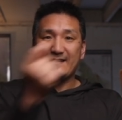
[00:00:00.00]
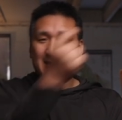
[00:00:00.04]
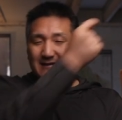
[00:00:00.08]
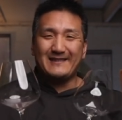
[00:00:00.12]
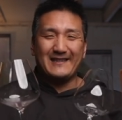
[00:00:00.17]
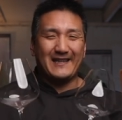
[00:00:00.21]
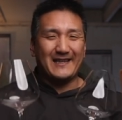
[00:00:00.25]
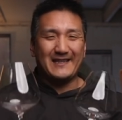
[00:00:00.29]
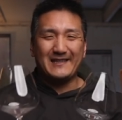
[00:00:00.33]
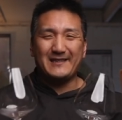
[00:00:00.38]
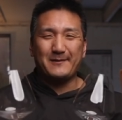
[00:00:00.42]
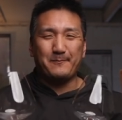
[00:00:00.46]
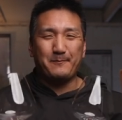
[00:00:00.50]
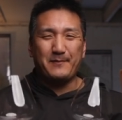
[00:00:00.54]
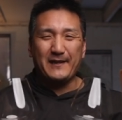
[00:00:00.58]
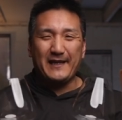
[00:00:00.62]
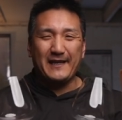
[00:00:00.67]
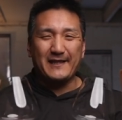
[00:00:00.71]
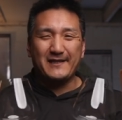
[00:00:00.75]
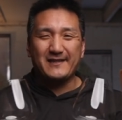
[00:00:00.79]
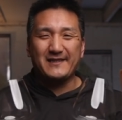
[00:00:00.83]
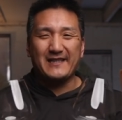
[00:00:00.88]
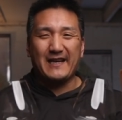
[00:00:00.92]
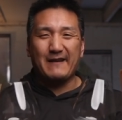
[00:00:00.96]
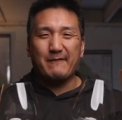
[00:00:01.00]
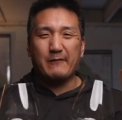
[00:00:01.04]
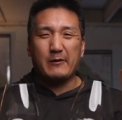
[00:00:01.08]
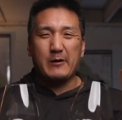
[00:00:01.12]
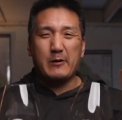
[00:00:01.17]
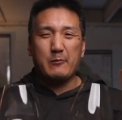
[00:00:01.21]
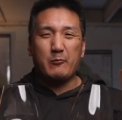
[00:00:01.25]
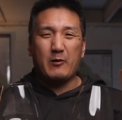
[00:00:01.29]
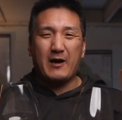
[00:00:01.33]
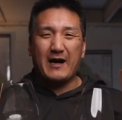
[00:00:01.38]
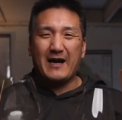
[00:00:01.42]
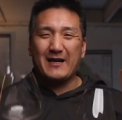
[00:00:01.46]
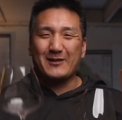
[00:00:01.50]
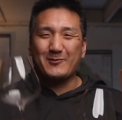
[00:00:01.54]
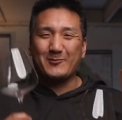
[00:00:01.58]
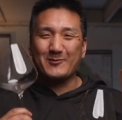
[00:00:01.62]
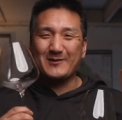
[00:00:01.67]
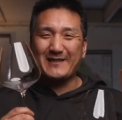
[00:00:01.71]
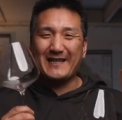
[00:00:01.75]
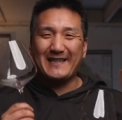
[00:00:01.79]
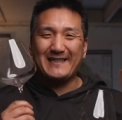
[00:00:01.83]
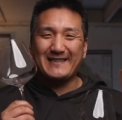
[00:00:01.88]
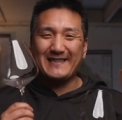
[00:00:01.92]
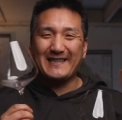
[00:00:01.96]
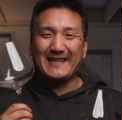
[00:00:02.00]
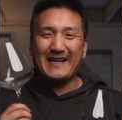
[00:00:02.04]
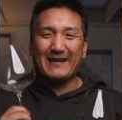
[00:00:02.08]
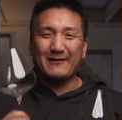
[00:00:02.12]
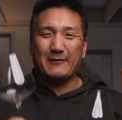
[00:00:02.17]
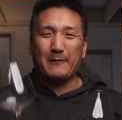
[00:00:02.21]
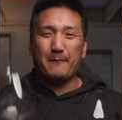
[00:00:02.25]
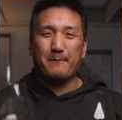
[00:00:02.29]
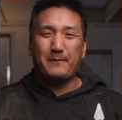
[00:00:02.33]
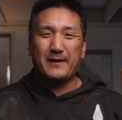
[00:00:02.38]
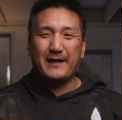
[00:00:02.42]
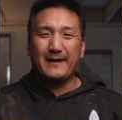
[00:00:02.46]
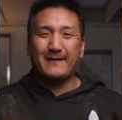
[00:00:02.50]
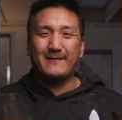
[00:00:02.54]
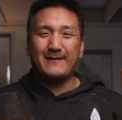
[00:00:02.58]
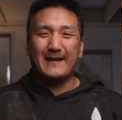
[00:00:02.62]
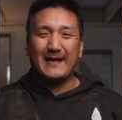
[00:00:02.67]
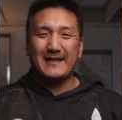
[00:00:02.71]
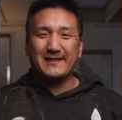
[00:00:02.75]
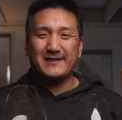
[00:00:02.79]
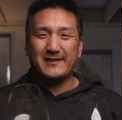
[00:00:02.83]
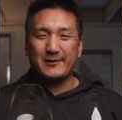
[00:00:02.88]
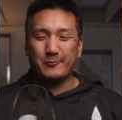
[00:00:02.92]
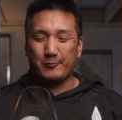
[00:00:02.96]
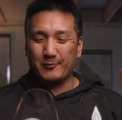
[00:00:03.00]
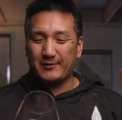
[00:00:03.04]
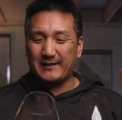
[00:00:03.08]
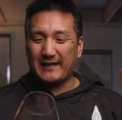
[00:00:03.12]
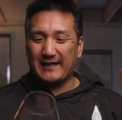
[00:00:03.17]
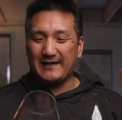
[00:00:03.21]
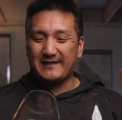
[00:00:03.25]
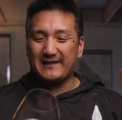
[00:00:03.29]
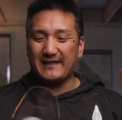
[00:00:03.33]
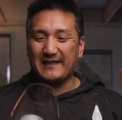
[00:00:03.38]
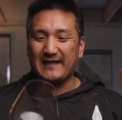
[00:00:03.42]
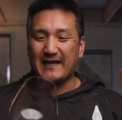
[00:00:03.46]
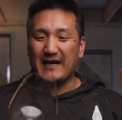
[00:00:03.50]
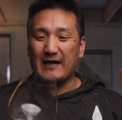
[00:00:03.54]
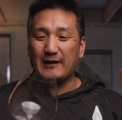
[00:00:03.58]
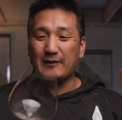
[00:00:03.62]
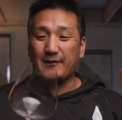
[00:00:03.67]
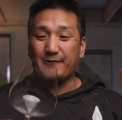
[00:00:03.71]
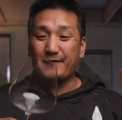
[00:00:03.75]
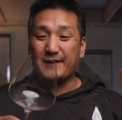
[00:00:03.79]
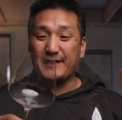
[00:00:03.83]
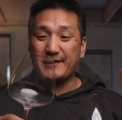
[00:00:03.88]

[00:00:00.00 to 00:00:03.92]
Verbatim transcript: Nice big savory wines. We're tasting out of big glasses. We're tasting out of